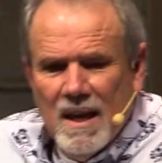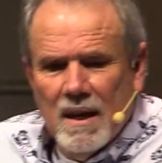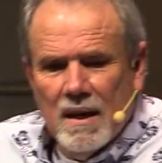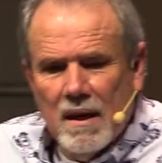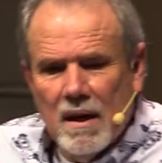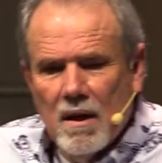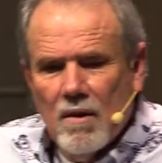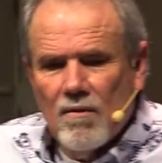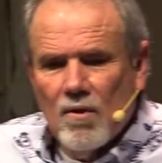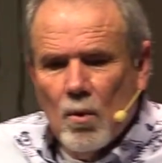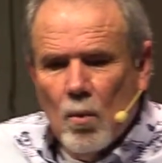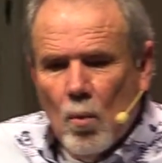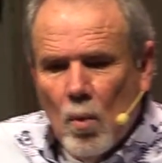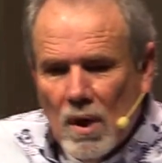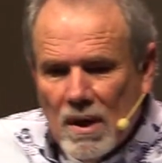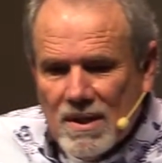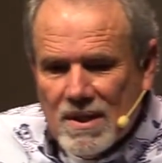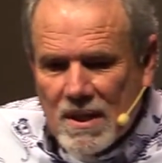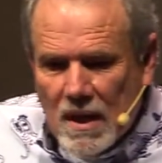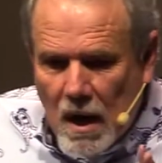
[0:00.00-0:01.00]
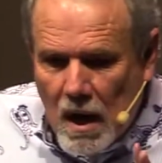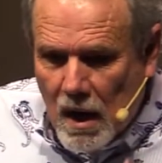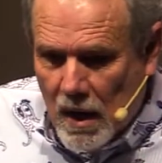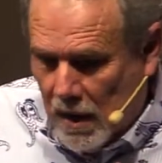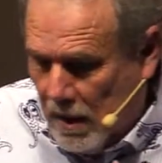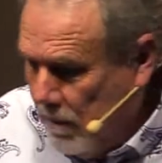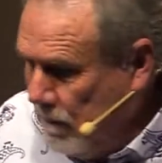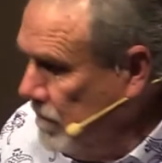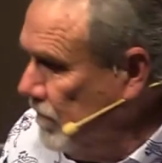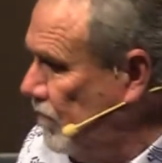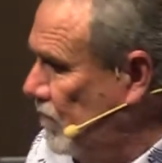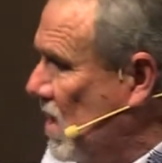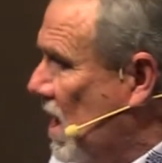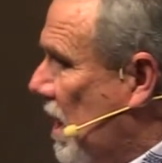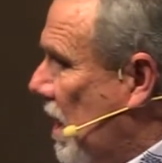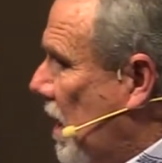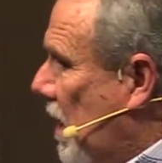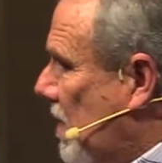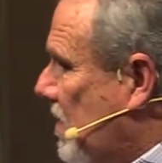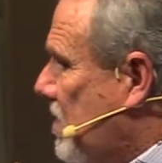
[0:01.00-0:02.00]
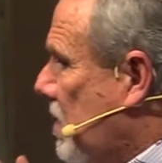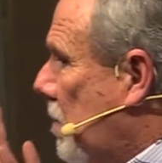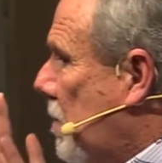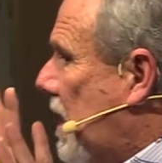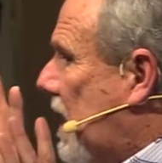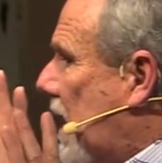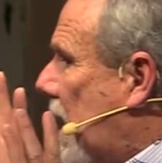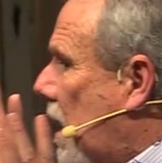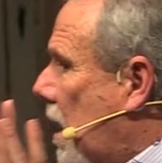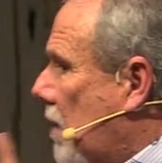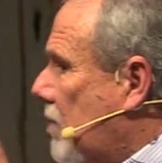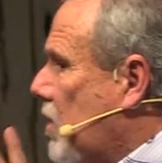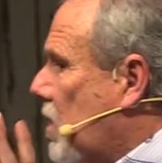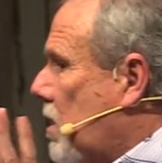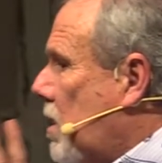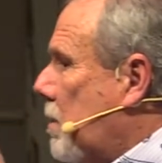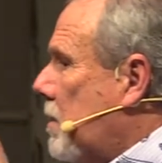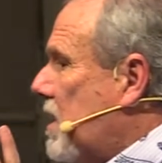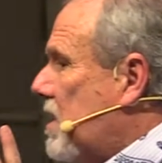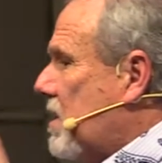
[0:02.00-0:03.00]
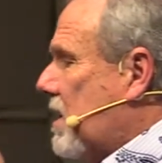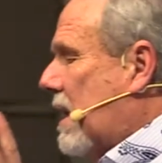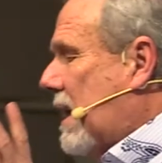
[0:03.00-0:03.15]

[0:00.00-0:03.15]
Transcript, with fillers: Never one time has somebody ever come into